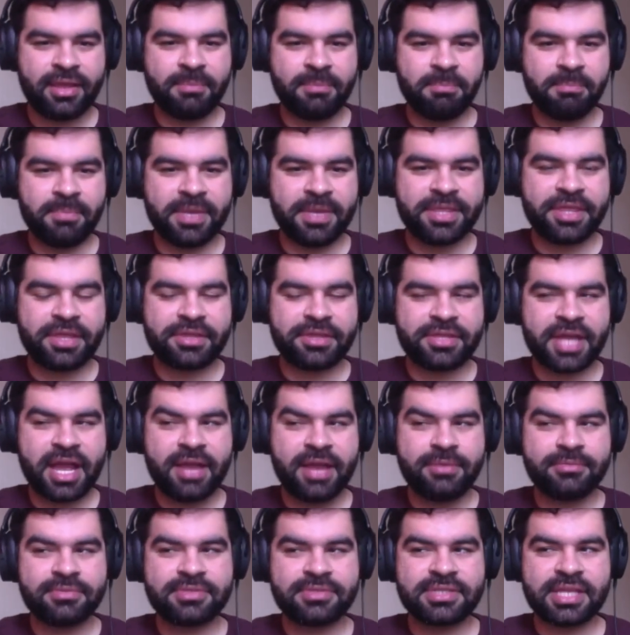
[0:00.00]
But the
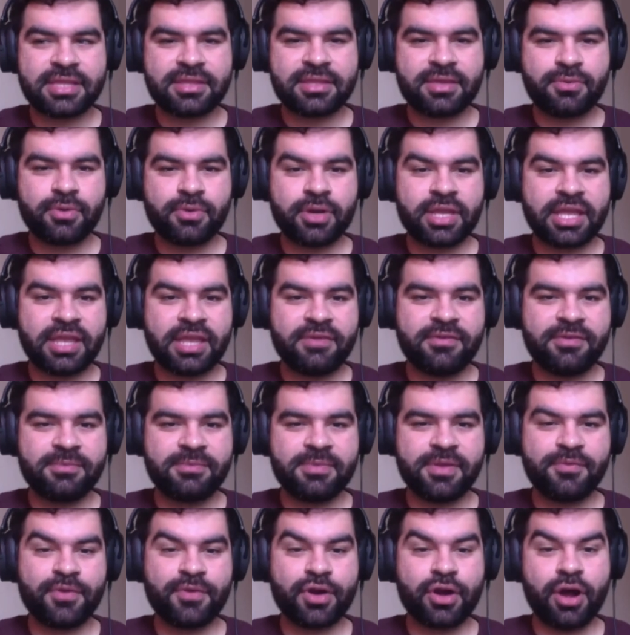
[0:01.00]
times that they were giving
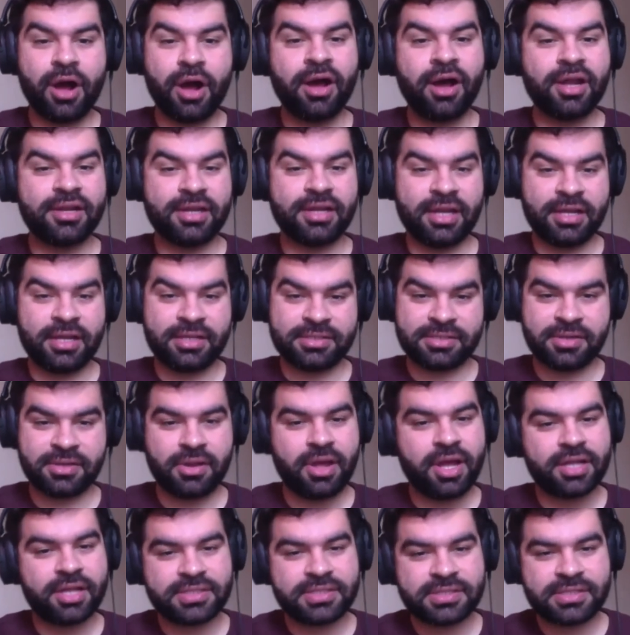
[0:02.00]
me were odd
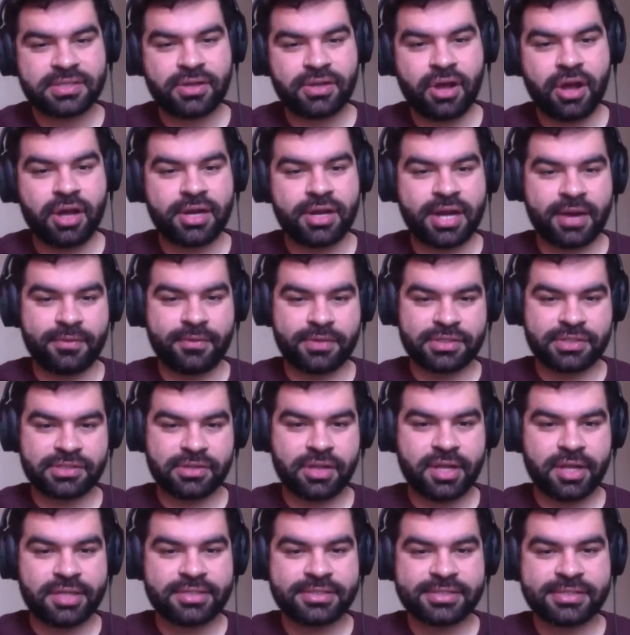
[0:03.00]
slots, odd hour
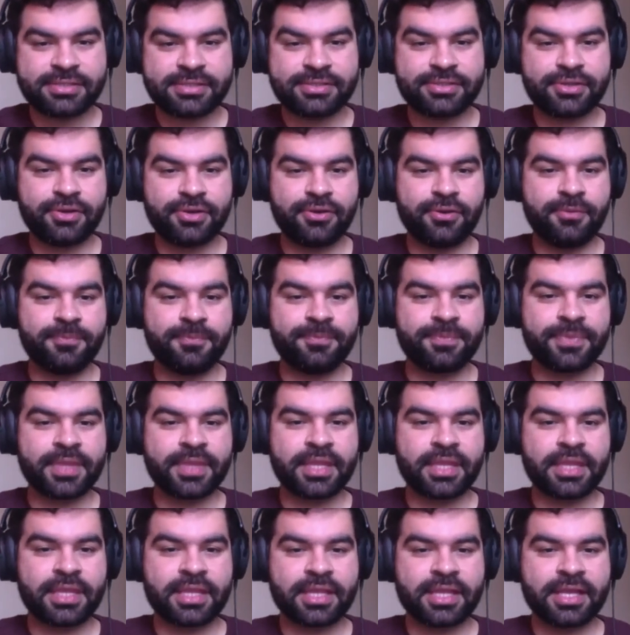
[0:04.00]
slots. So yes,
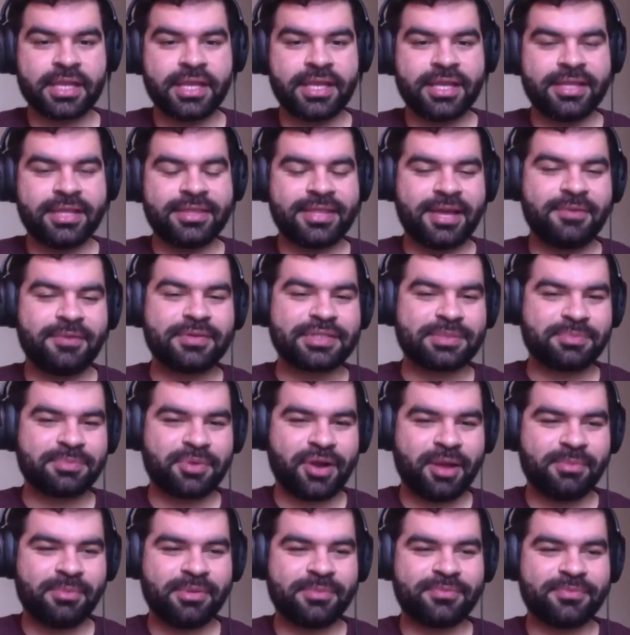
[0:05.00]
that was a
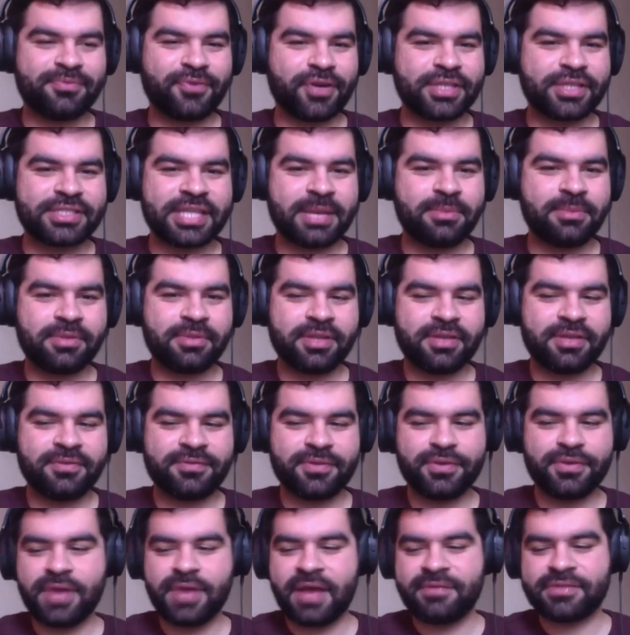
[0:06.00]
problem. For example, if
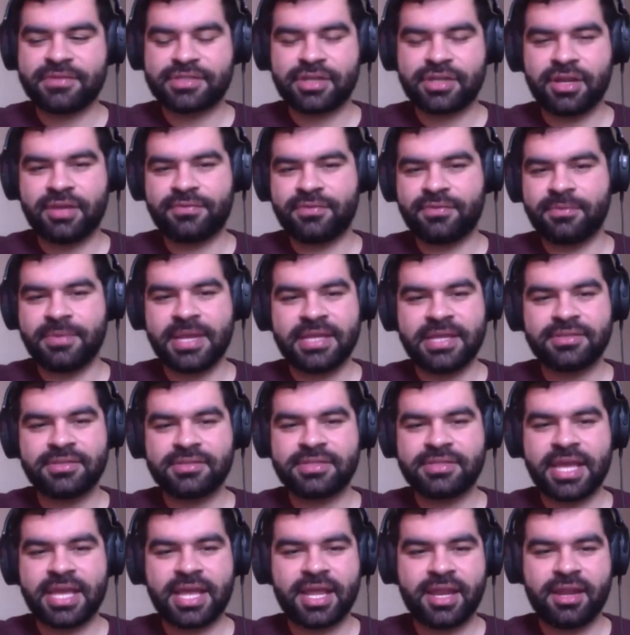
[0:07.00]
you have a slot from 8 to
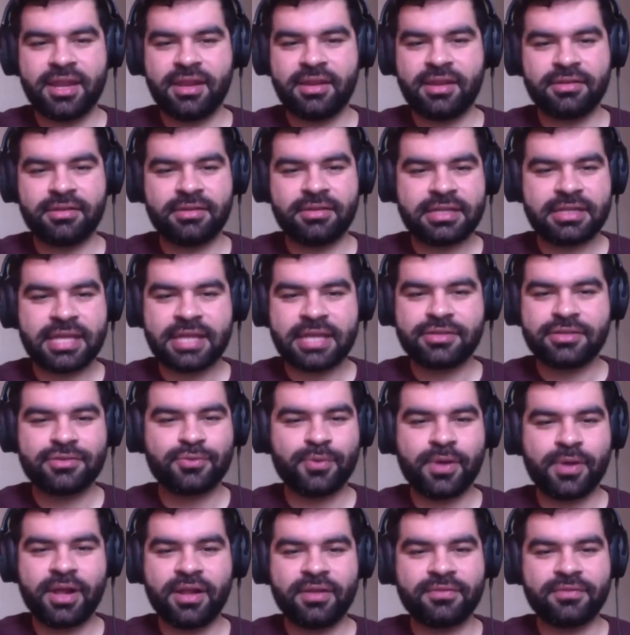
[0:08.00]
10, 10 to
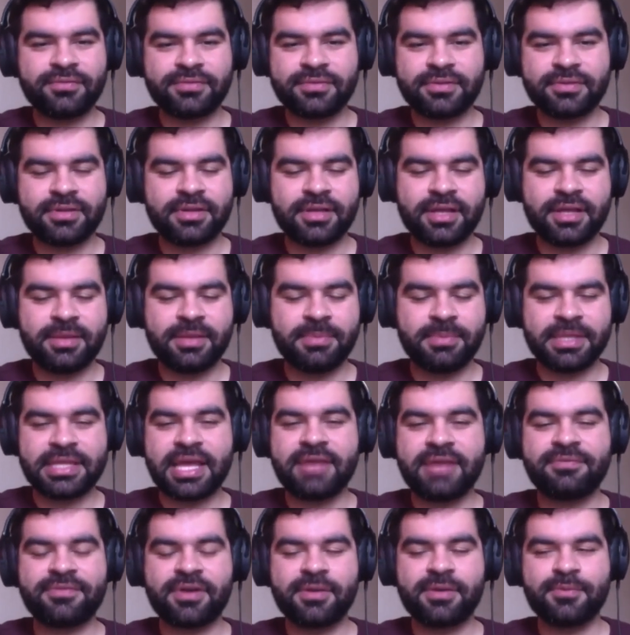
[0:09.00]
12, but
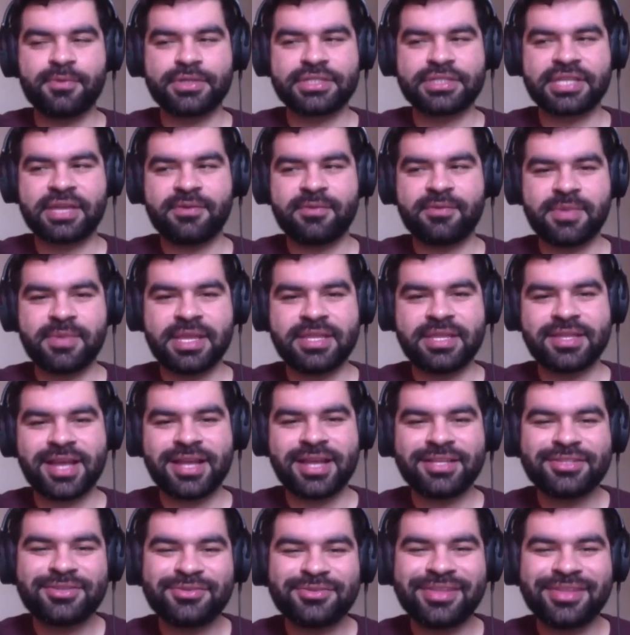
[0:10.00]
that firm was giving me
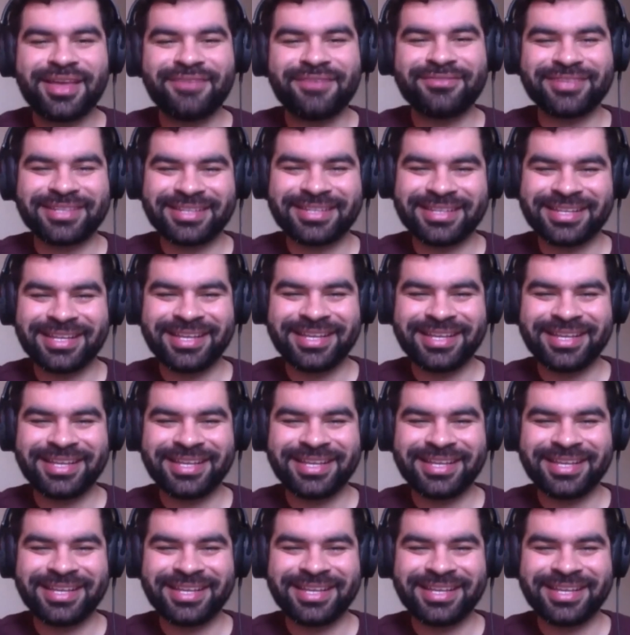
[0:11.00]
9 to 11,